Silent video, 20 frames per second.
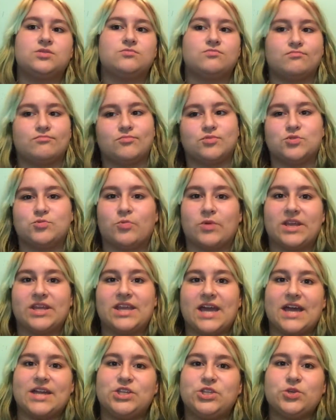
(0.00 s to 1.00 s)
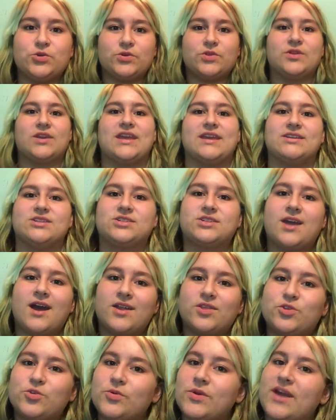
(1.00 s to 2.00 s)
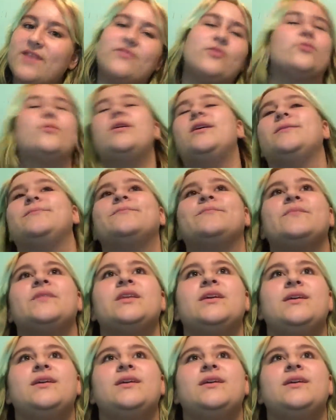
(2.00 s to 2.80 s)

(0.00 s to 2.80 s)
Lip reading: it's what you gotta do. You can't just cut through everyone.